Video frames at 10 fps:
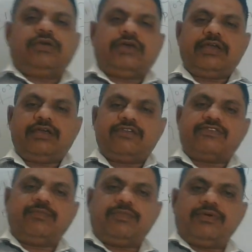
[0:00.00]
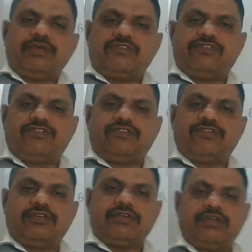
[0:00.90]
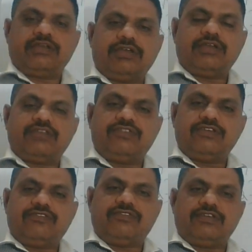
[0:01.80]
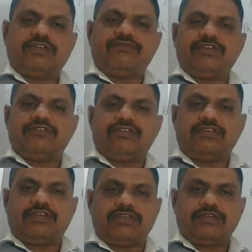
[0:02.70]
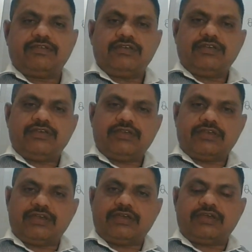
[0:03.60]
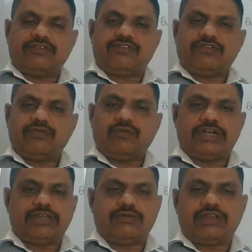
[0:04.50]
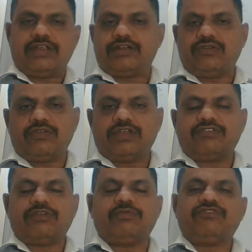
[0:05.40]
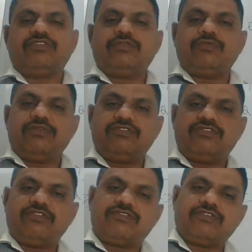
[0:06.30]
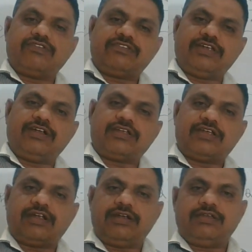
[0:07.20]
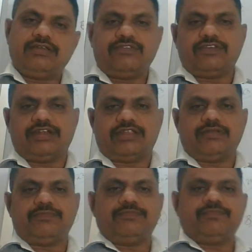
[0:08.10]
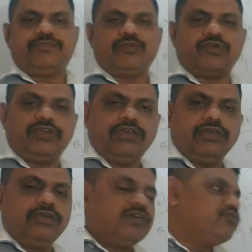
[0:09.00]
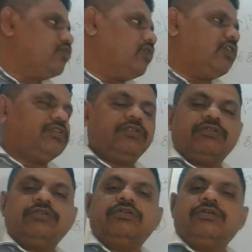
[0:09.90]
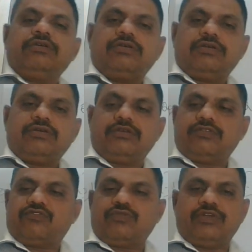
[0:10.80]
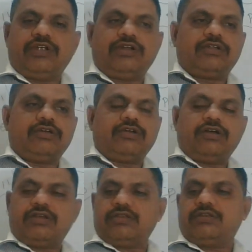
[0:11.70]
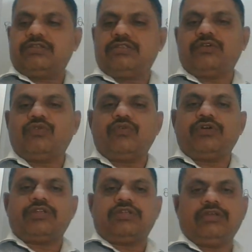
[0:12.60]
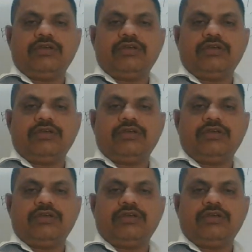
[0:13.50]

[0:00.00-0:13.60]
IAS, IPS, SDC, FDC, KS, whatever related to the examination, which is state and central. Okay. So all student are the who are